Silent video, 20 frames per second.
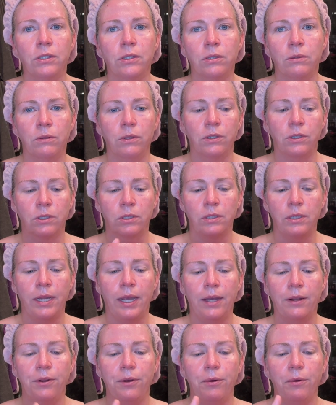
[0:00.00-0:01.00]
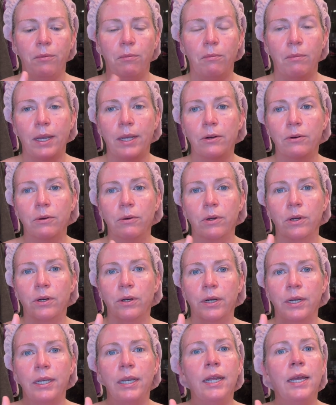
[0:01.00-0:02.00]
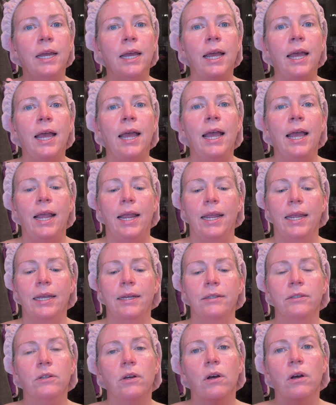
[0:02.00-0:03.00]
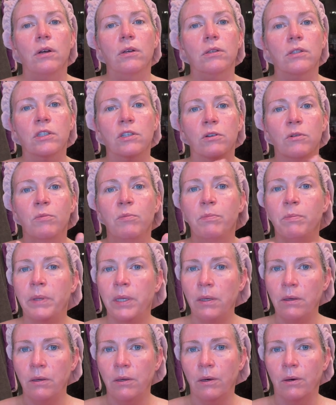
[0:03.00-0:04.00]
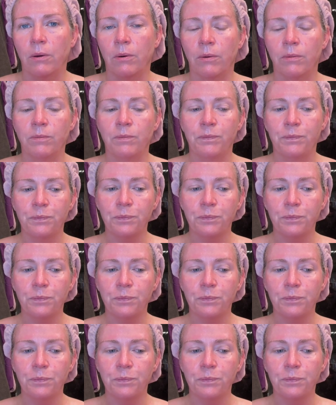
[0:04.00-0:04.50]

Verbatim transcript: So there's nano microcurrent and also Pico